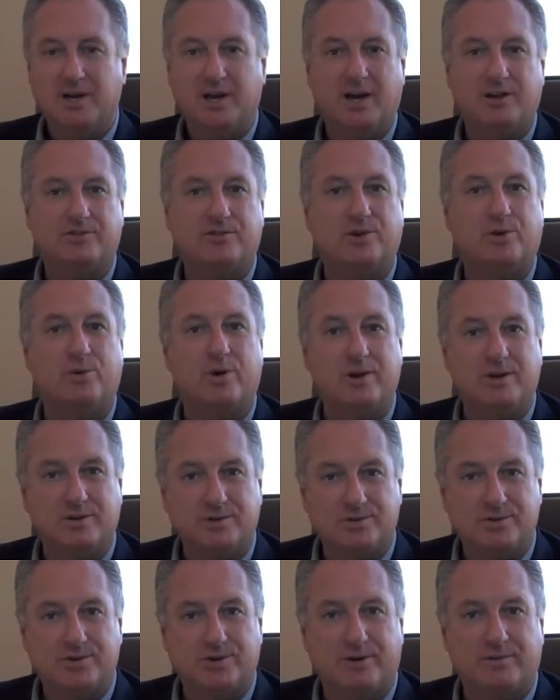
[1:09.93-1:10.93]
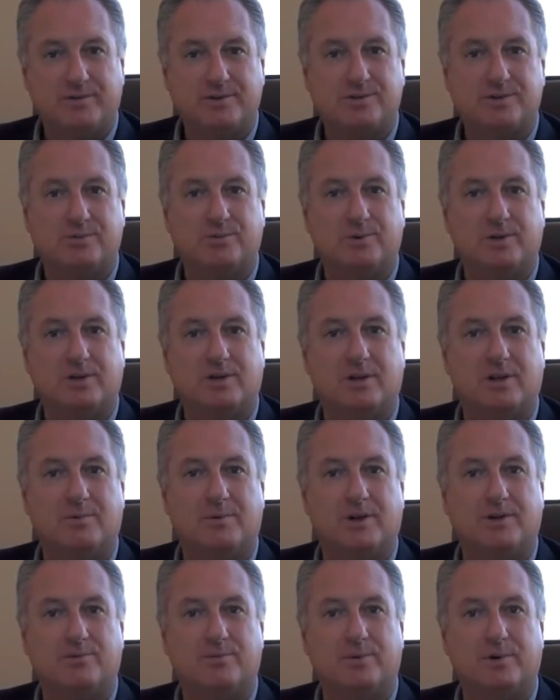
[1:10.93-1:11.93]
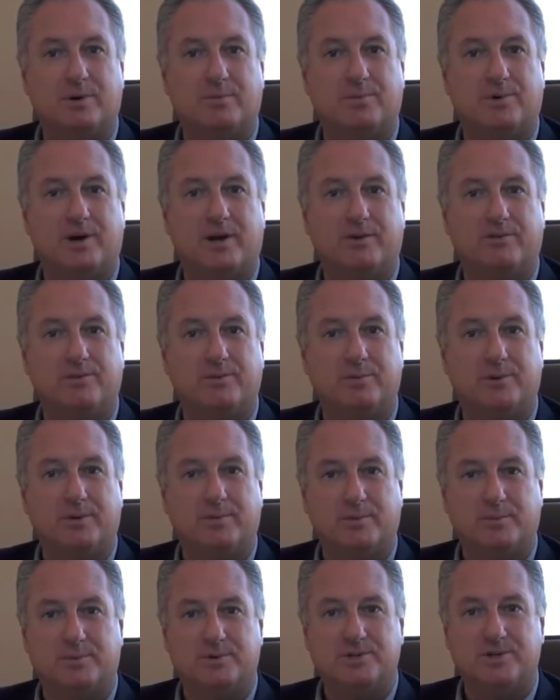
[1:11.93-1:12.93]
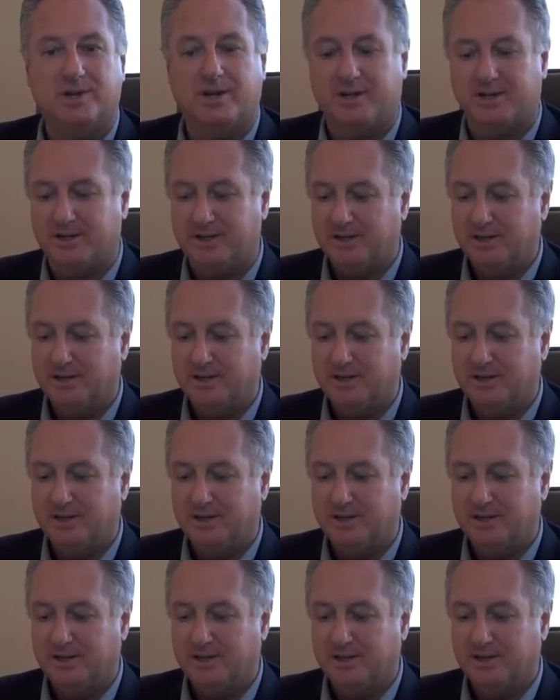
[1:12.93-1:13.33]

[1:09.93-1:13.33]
That's a great new service that we at Club Entrepreneur are proud to be able to present.